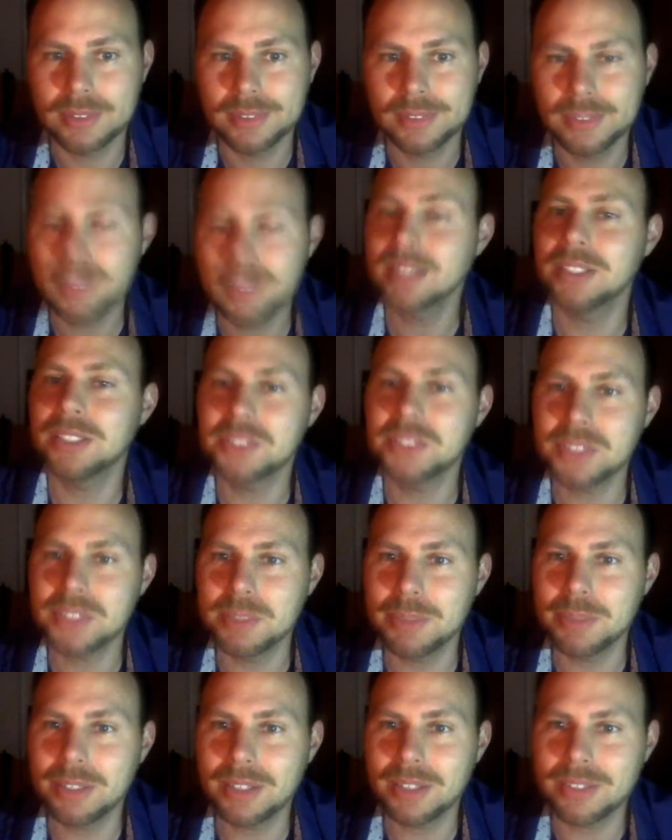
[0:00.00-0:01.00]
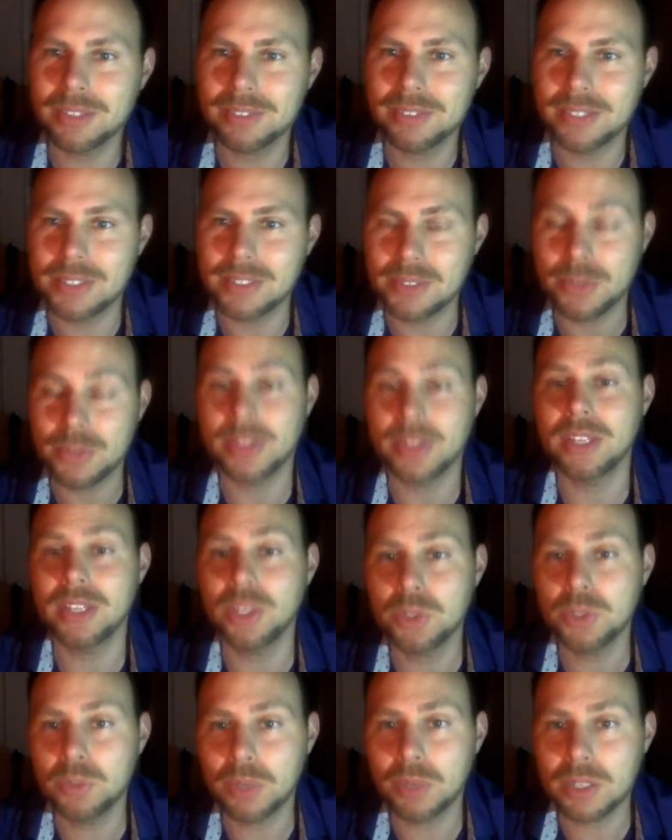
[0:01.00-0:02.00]
yeah, it's going to be a lot of fun. So thank
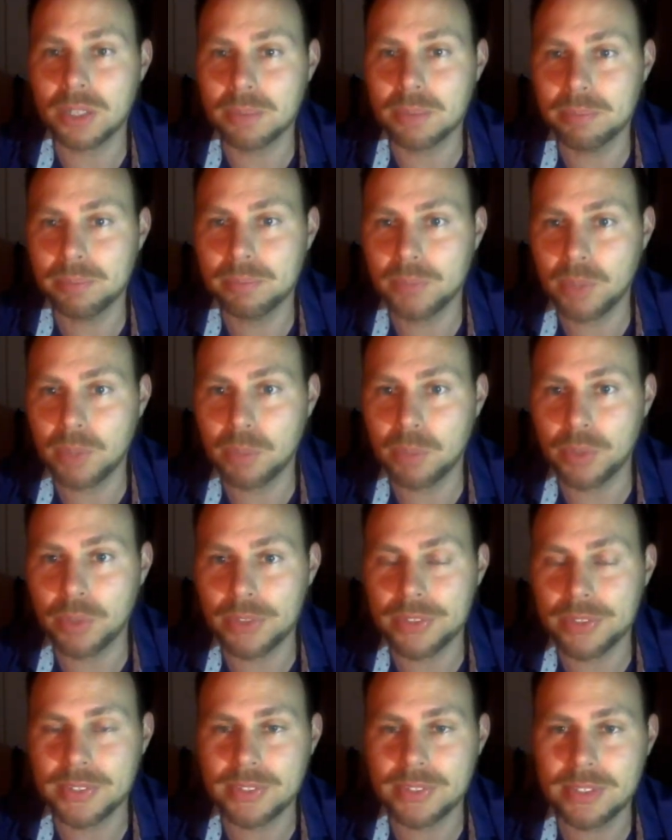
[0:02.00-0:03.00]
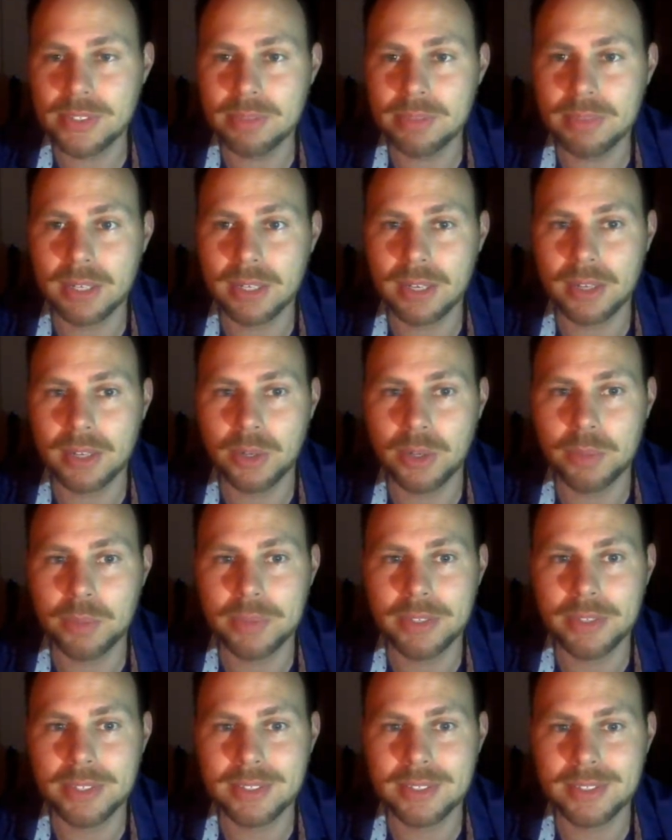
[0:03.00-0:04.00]
you. Welcome aboard the system. And I hope
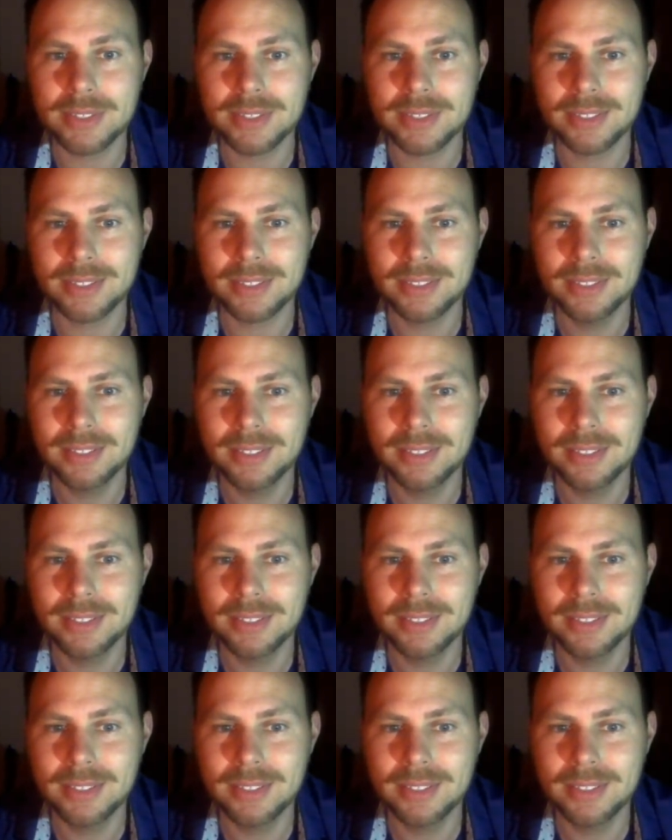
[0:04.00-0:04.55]
that